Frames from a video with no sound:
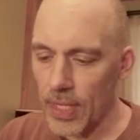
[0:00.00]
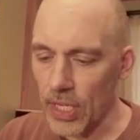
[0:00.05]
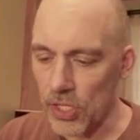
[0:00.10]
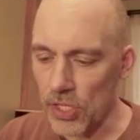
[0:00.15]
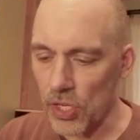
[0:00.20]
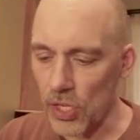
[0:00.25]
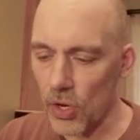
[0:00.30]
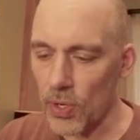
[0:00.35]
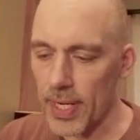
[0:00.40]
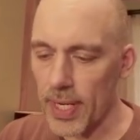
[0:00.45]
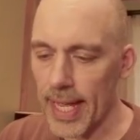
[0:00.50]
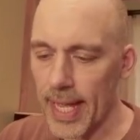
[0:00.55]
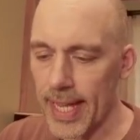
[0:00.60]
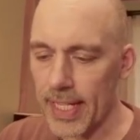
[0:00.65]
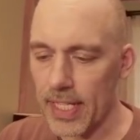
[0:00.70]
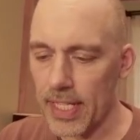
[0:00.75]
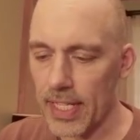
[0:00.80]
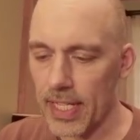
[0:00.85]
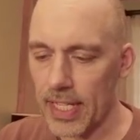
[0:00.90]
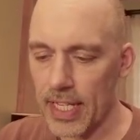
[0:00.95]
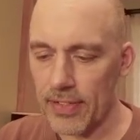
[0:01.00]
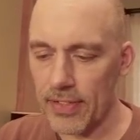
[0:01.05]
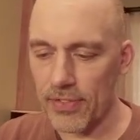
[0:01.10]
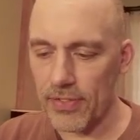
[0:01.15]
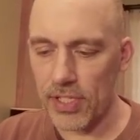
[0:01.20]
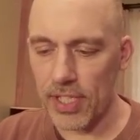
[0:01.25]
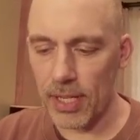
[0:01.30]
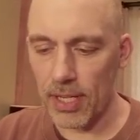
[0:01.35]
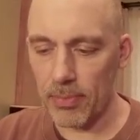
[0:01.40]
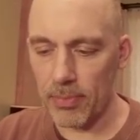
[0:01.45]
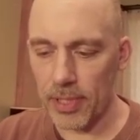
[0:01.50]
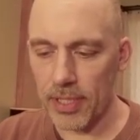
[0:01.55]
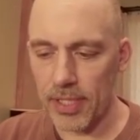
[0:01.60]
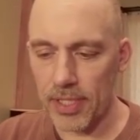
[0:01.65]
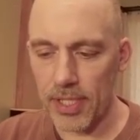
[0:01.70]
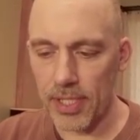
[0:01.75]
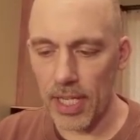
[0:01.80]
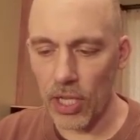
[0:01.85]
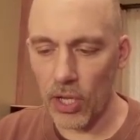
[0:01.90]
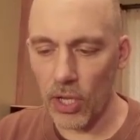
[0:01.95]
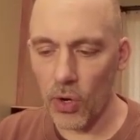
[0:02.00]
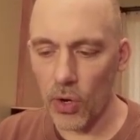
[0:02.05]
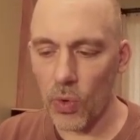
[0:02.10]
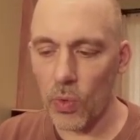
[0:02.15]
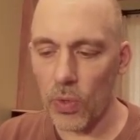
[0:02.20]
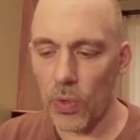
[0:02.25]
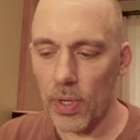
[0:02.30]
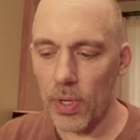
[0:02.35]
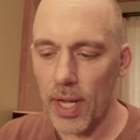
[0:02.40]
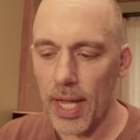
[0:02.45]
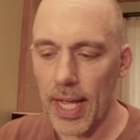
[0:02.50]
so it leaves sibilance alone,